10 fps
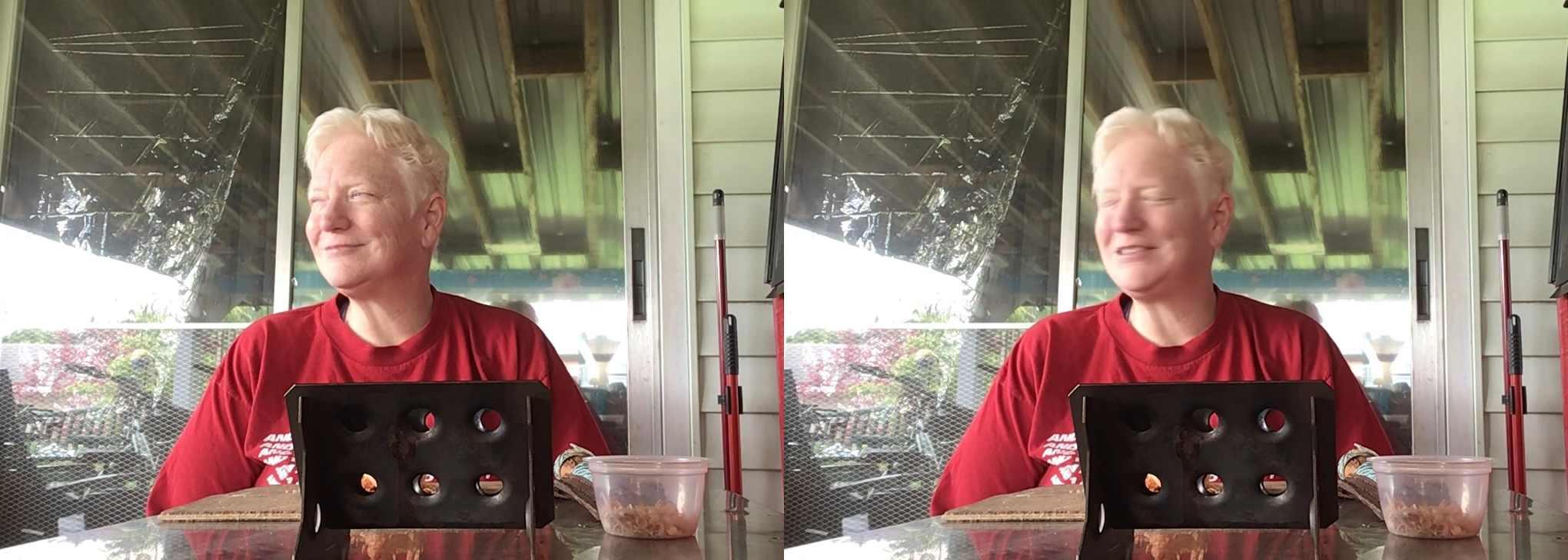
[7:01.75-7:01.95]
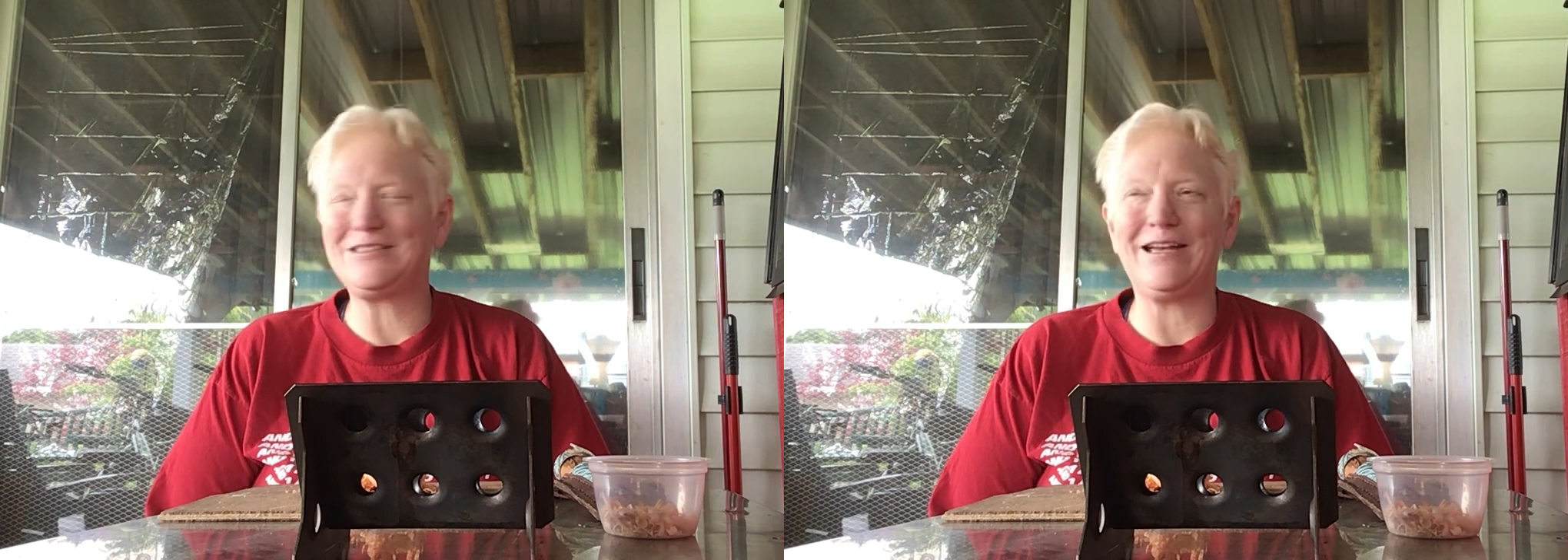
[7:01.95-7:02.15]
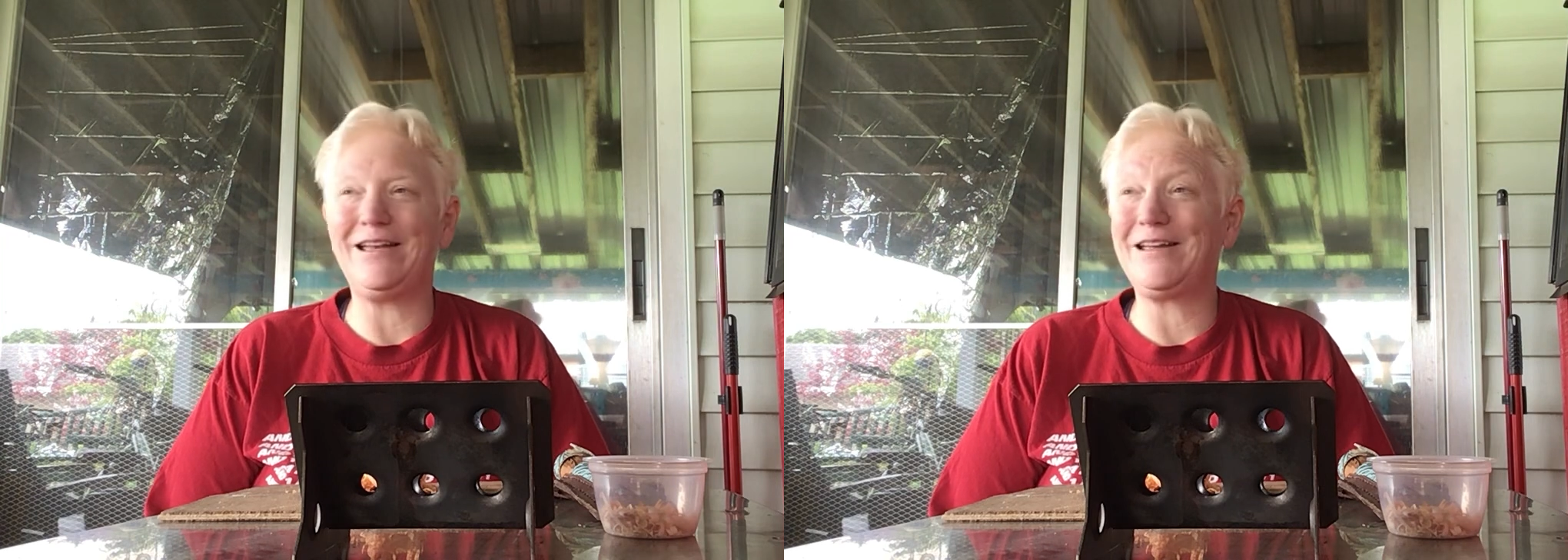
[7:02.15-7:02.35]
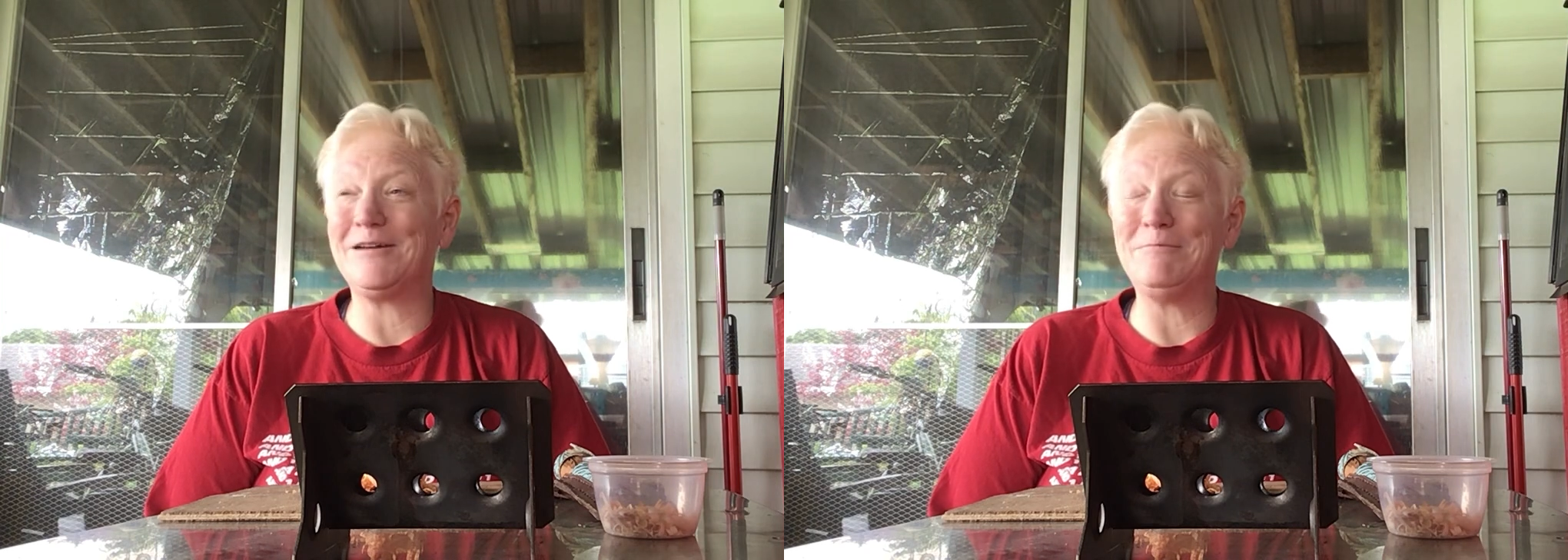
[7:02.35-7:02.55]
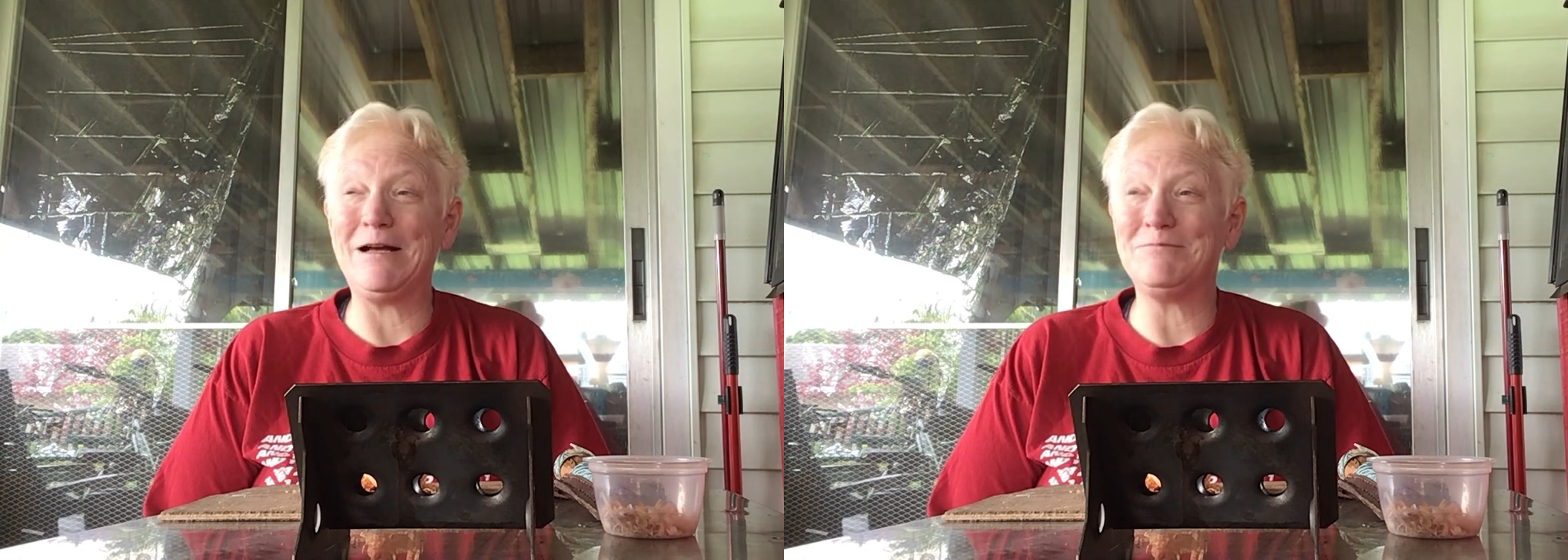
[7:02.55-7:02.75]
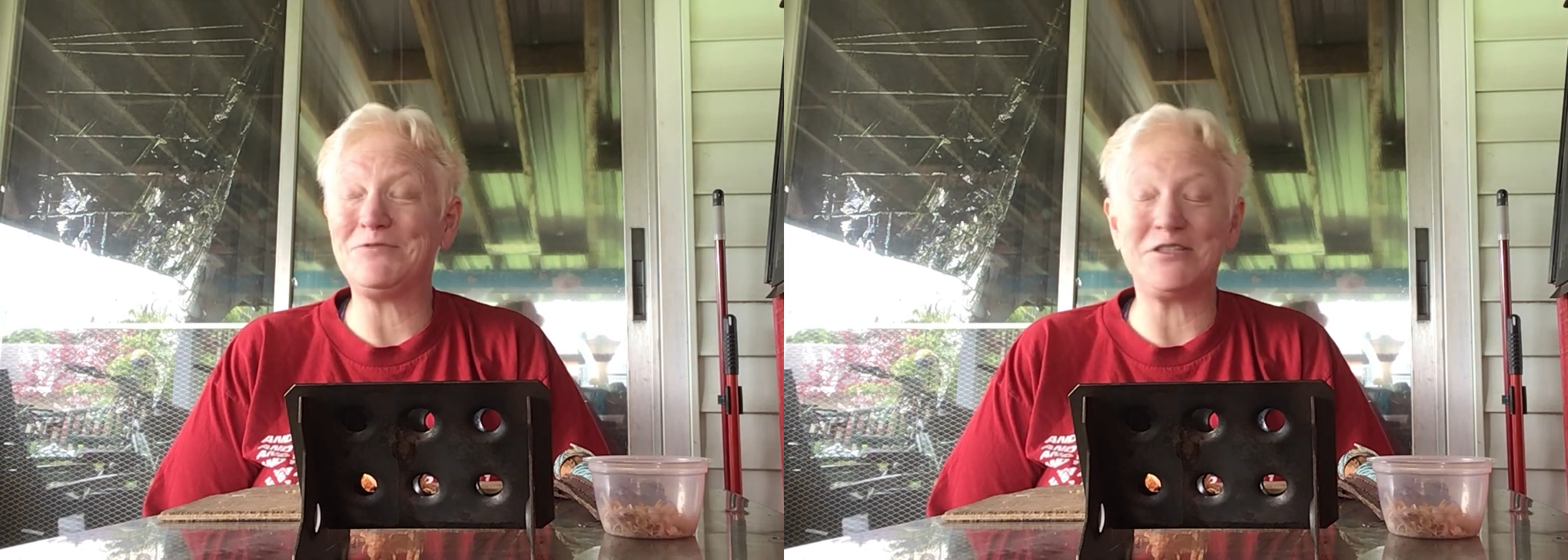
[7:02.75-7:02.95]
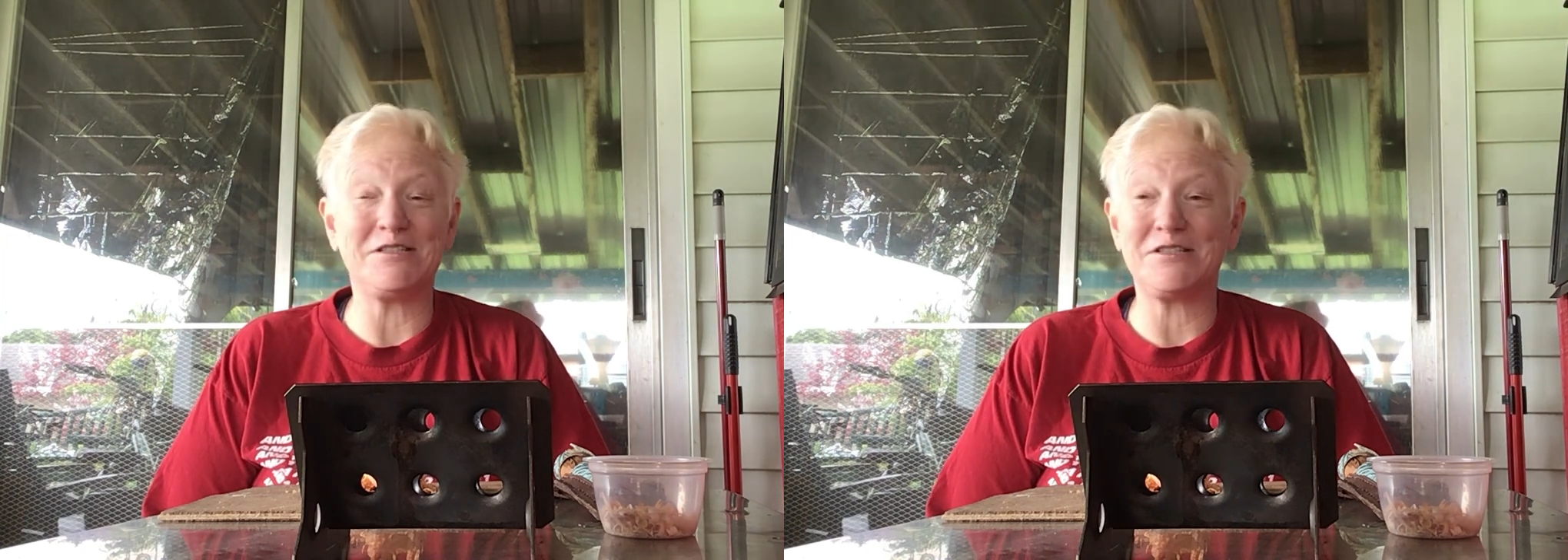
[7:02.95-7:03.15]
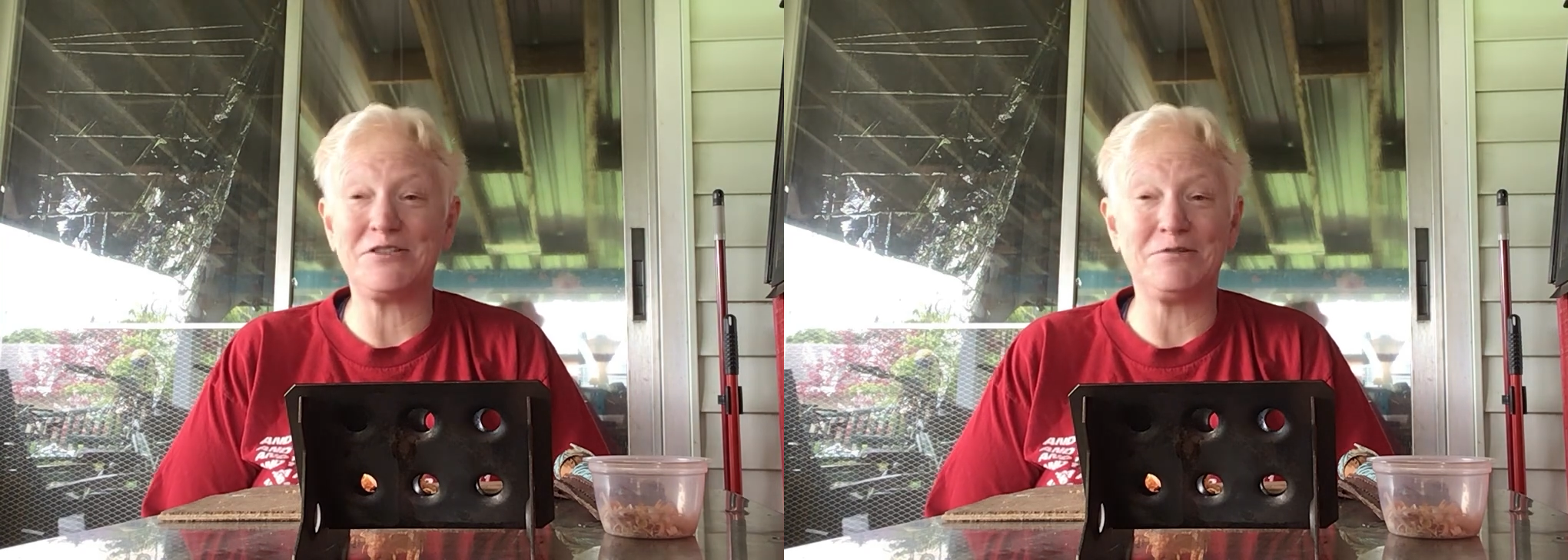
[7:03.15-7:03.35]
this lady come up and she
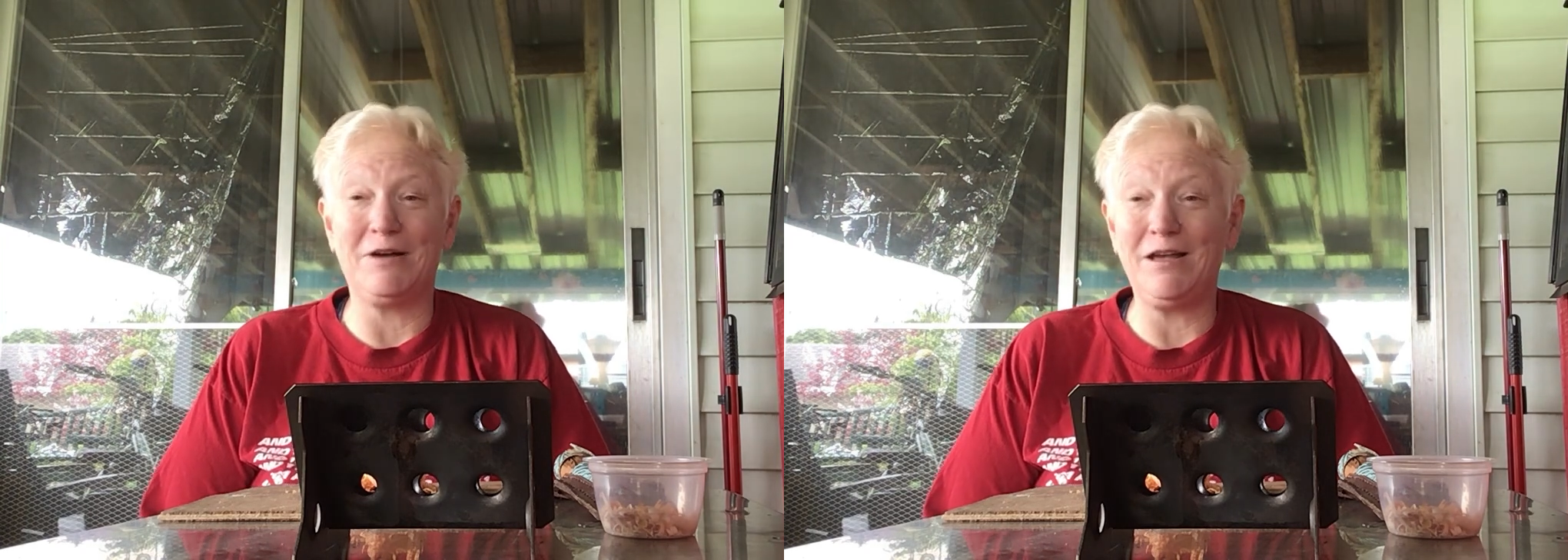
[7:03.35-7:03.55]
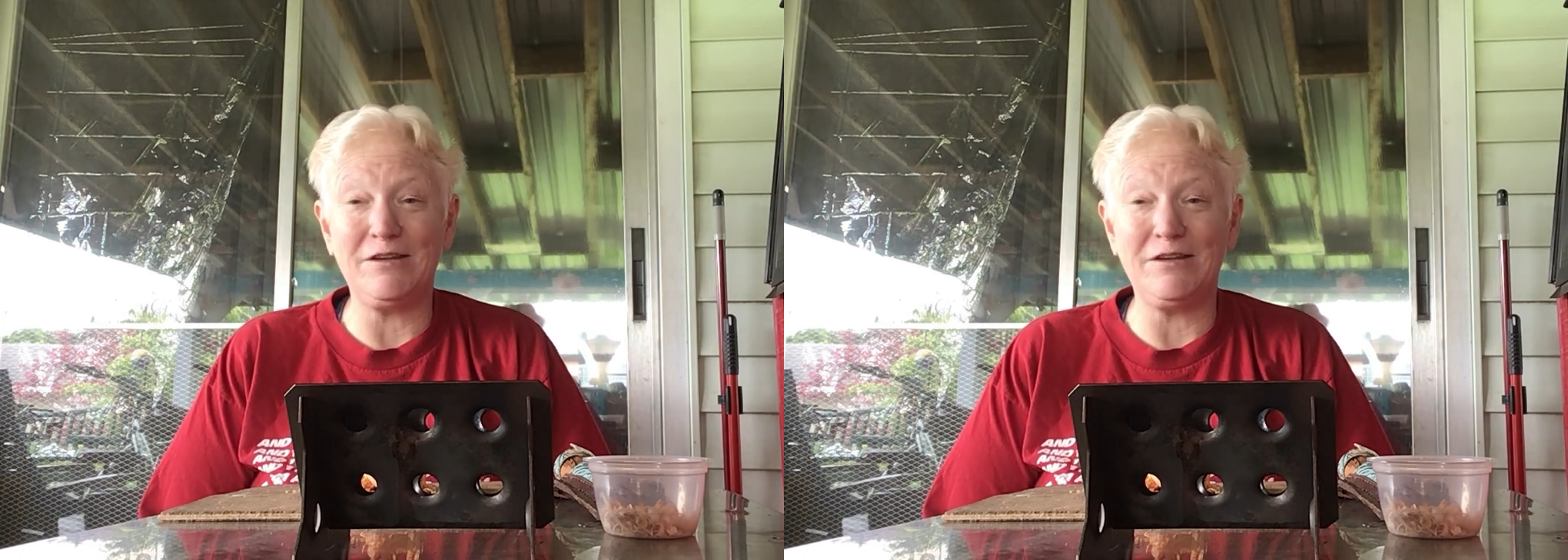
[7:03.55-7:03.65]
says, well,